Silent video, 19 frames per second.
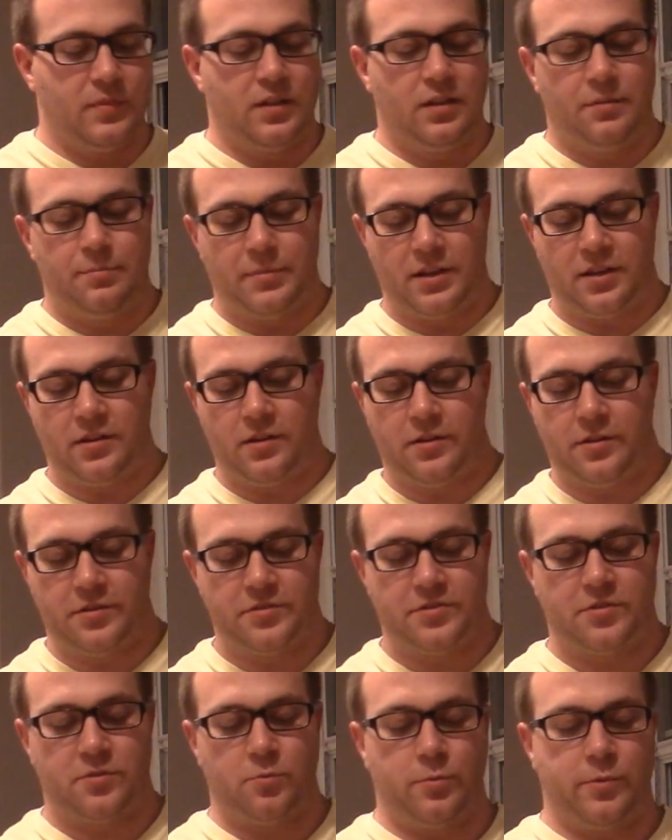
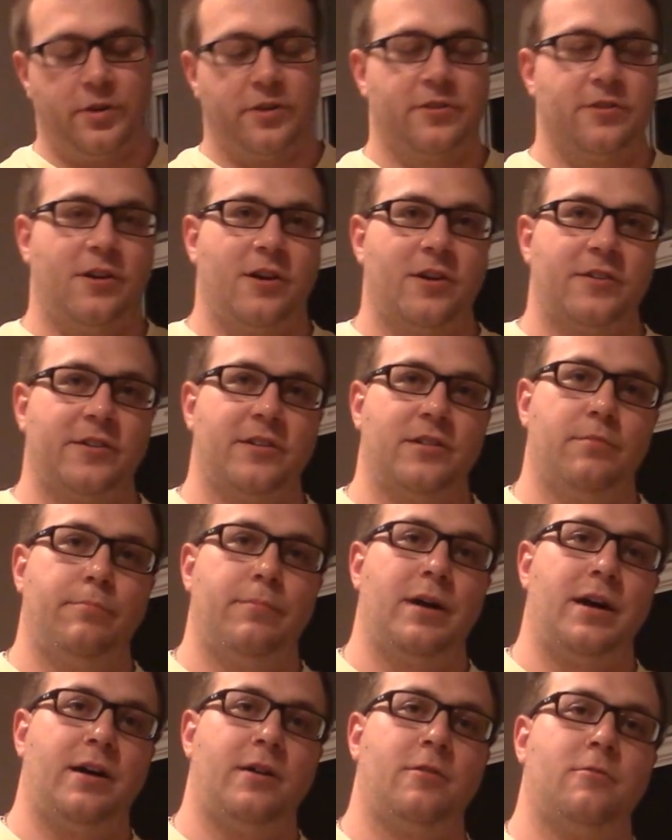because we are talking
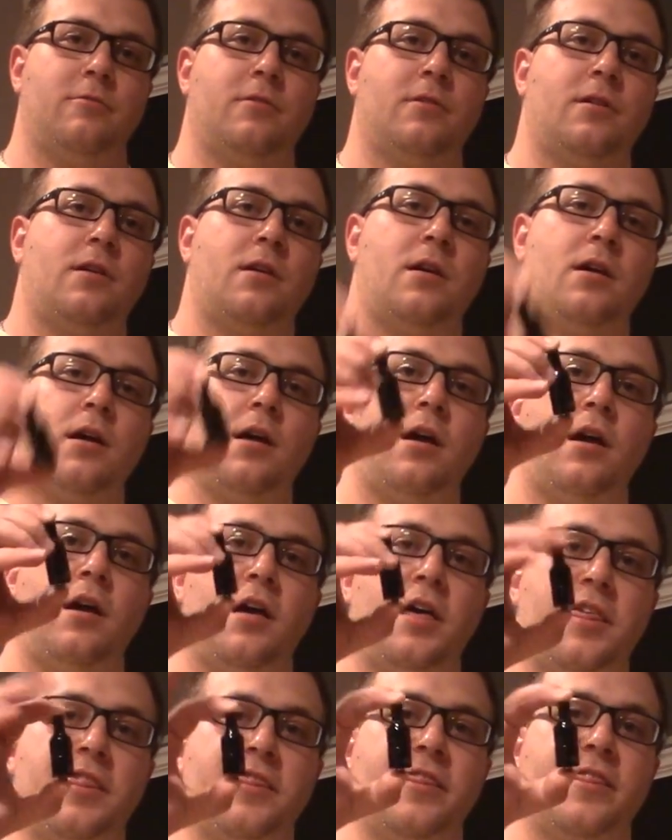about
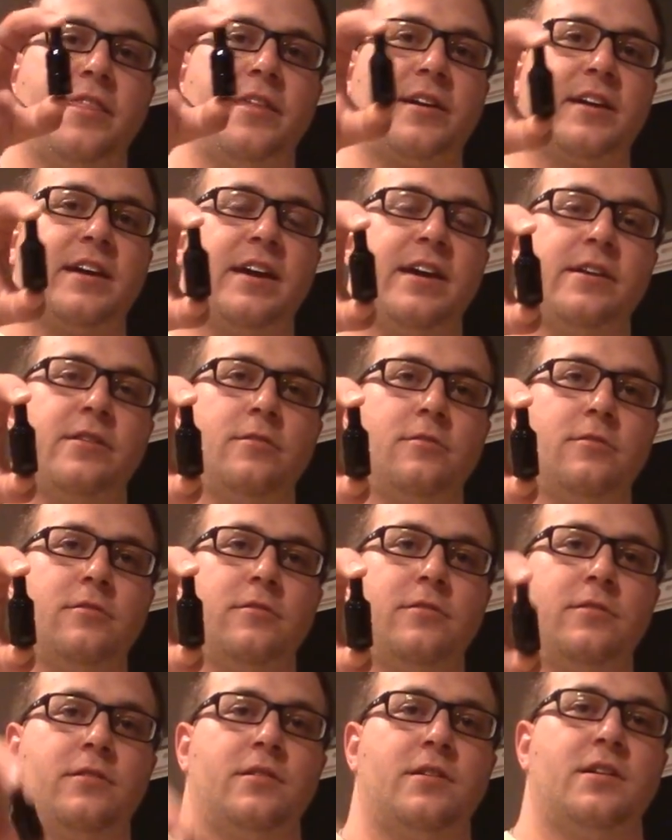the Kiln.
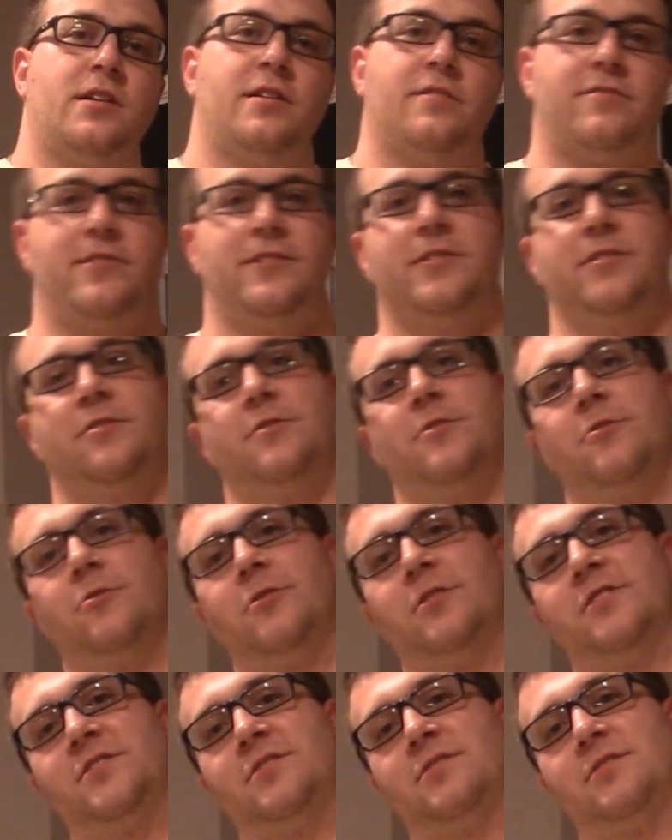If you didn't
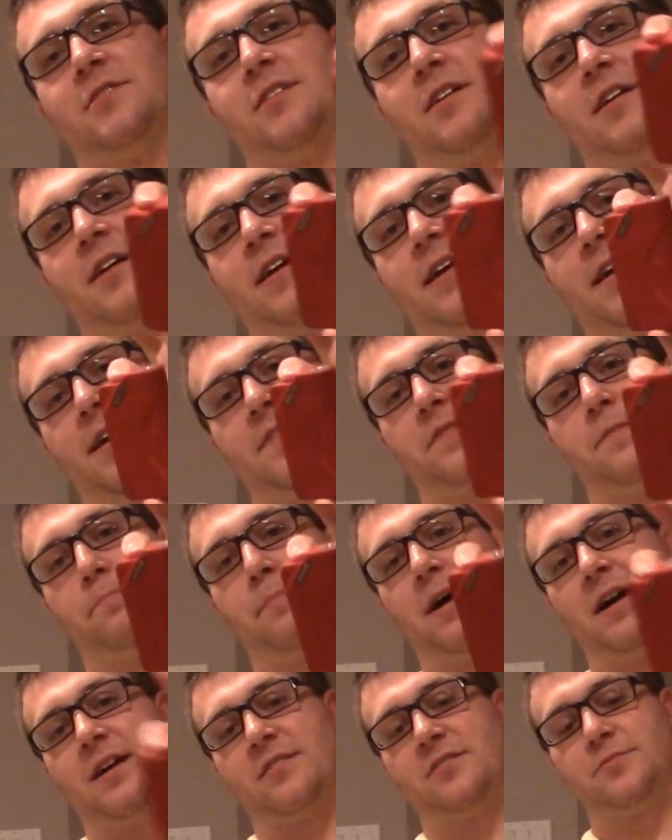notice, I had the
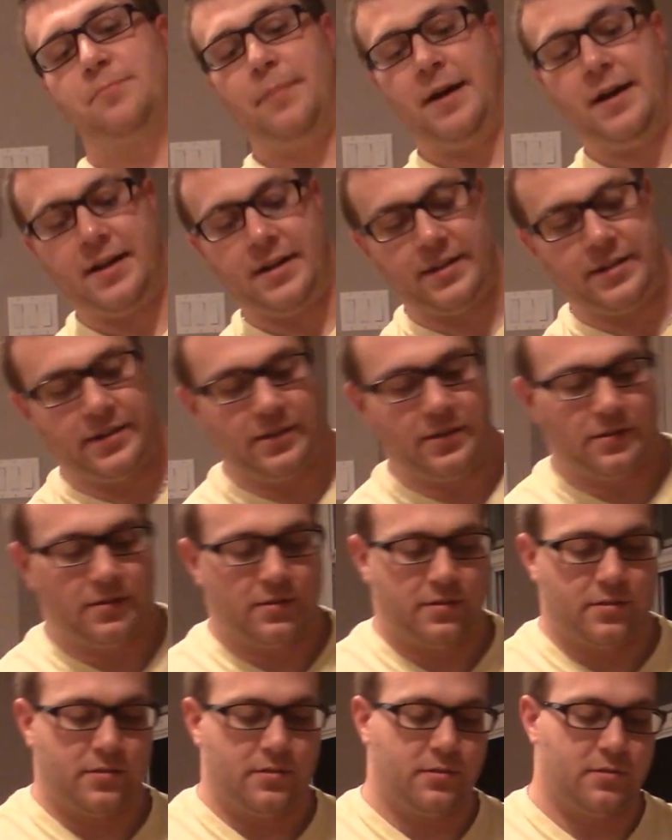box mod
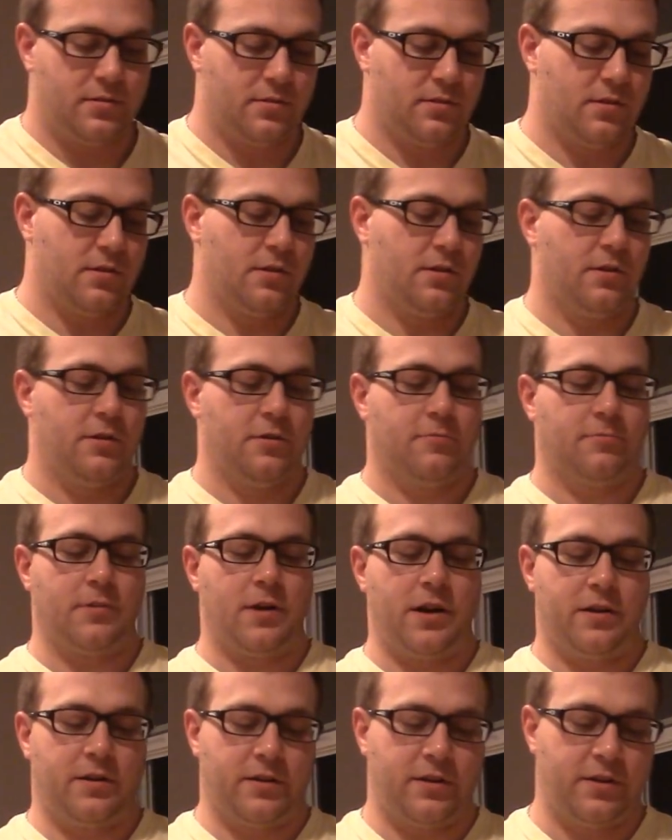
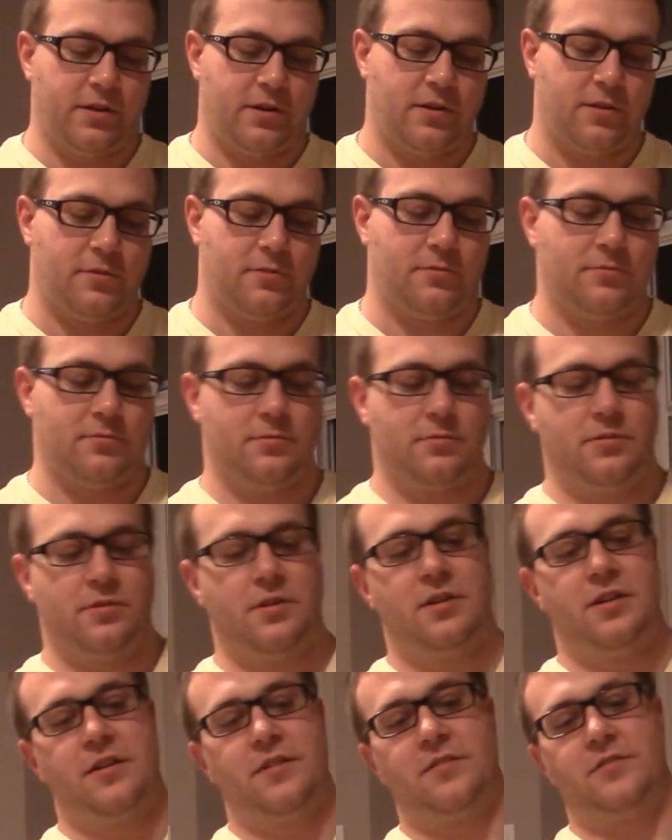ready to go.
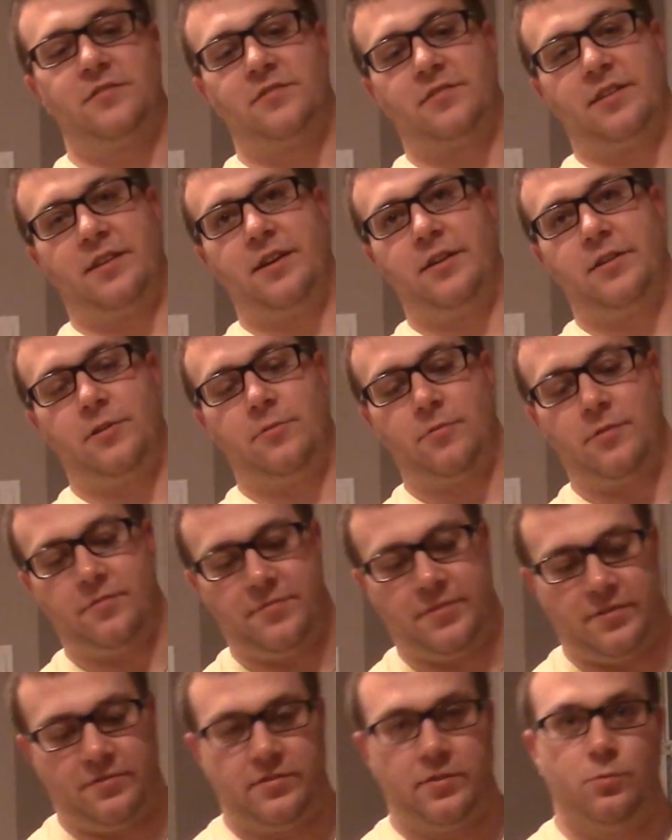This is a Gaily
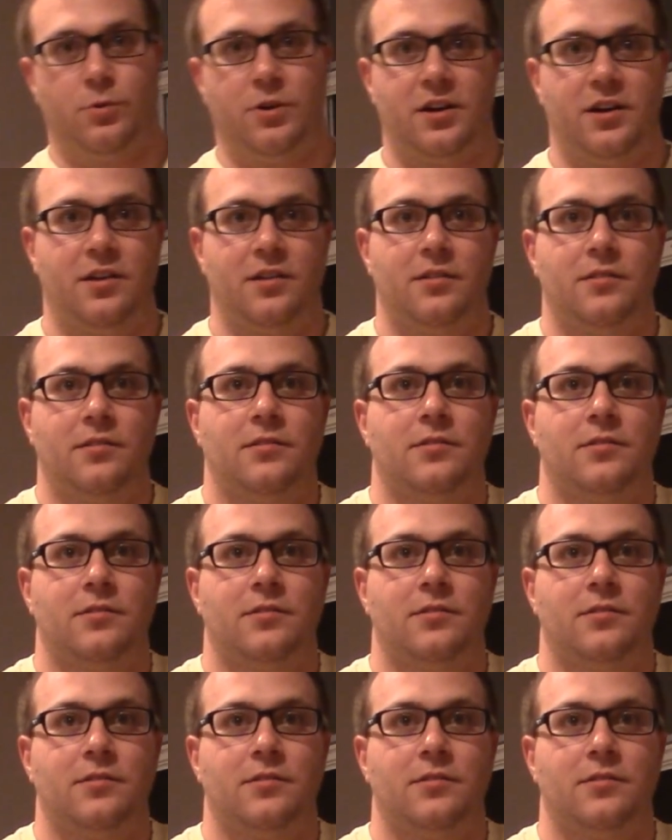150 watt.